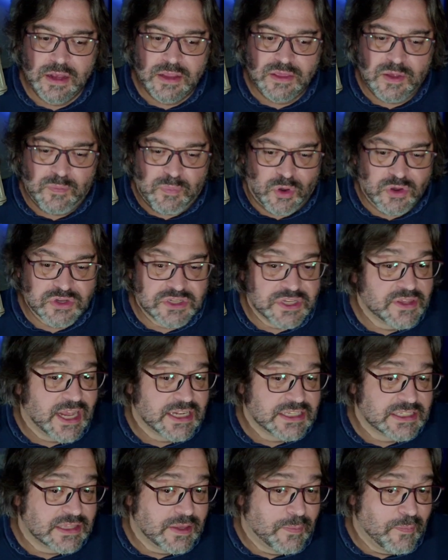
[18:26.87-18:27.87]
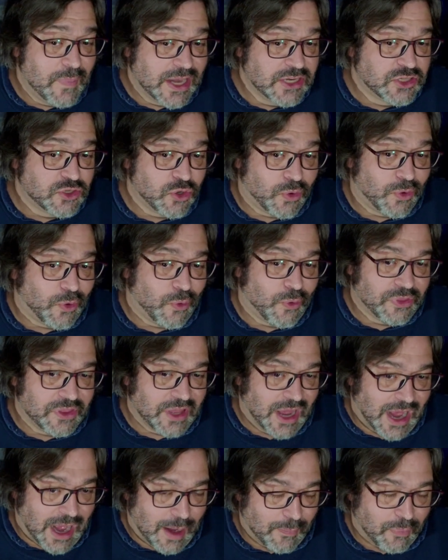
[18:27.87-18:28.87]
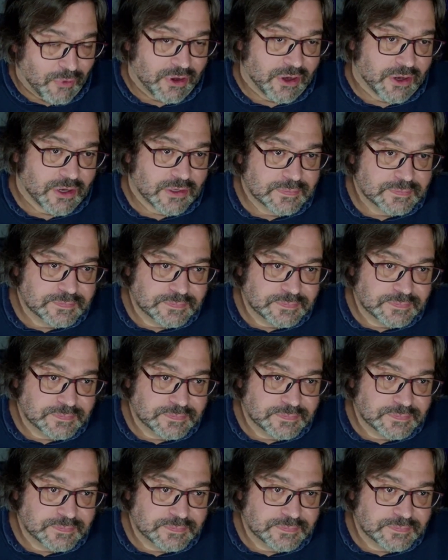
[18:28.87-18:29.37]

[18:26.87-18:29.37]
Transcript: the person that's the mentor or the operator?